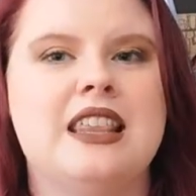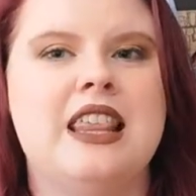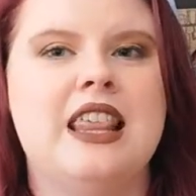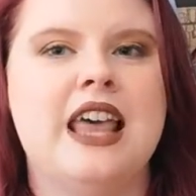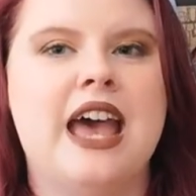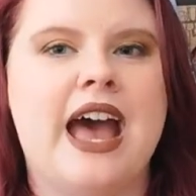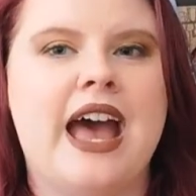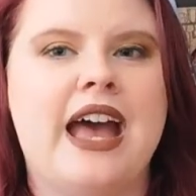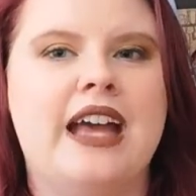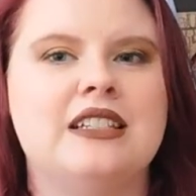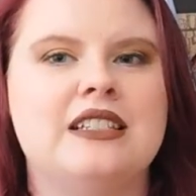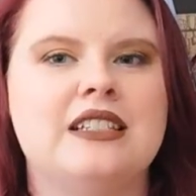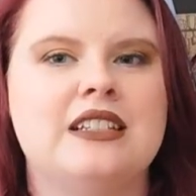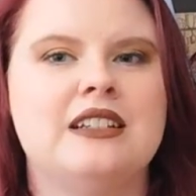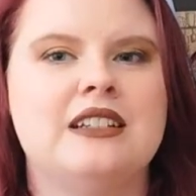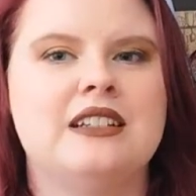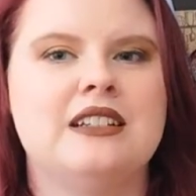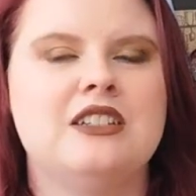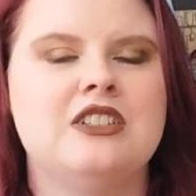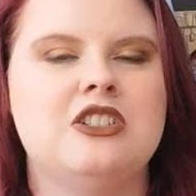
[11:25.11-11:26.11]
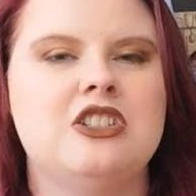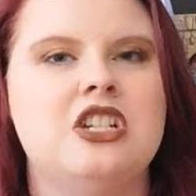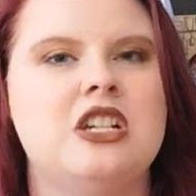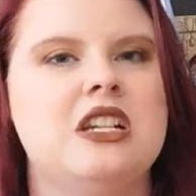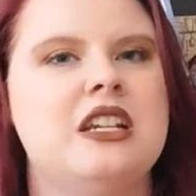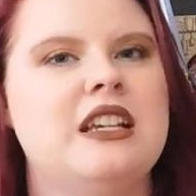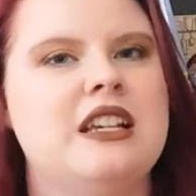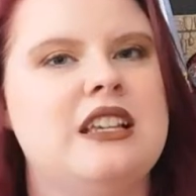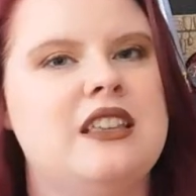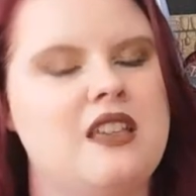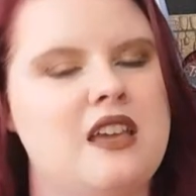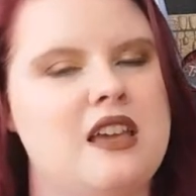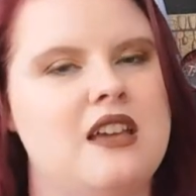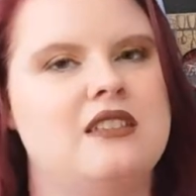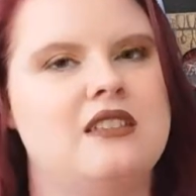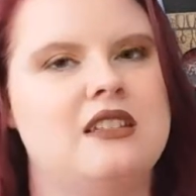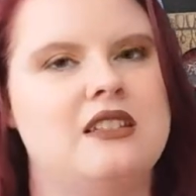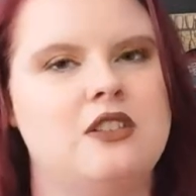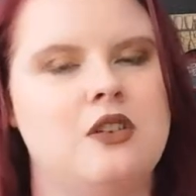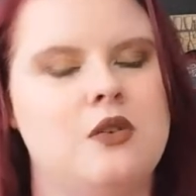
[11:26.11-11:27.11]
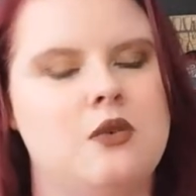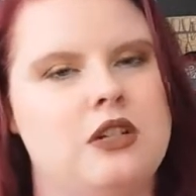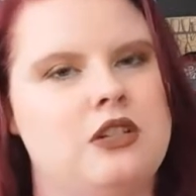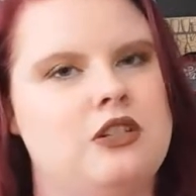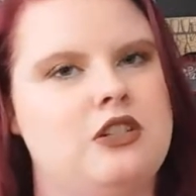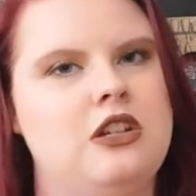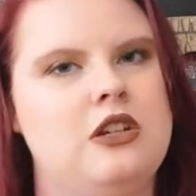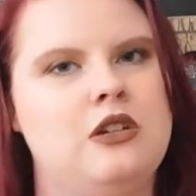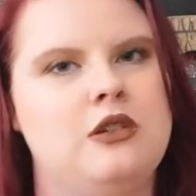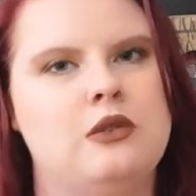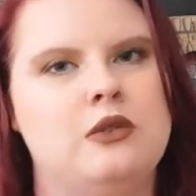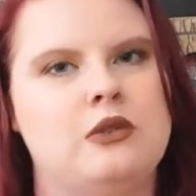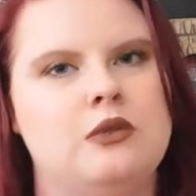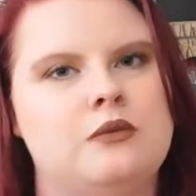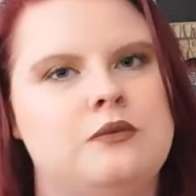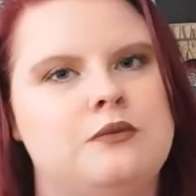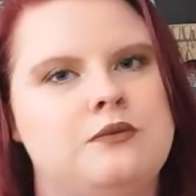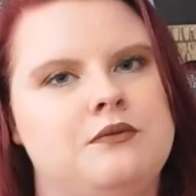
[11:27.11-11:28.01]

that she thinks is going to